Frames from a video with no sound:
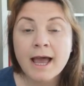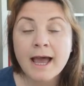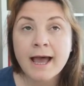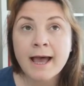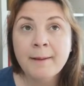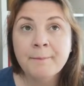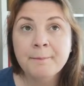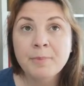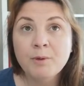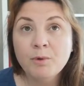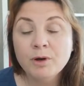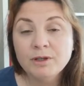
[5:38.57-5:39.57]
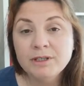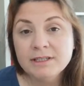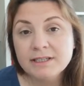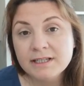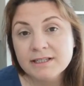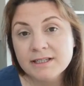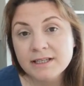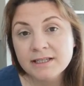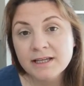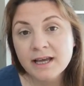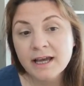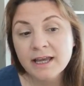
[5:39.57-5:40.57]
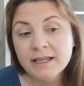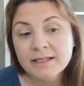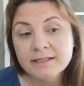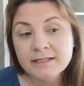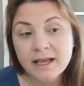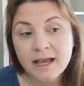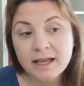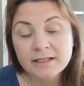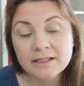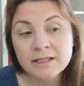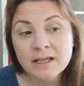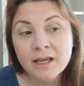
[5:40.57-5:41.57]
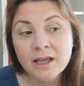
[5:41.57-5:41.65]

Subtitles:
but what you need to consider is that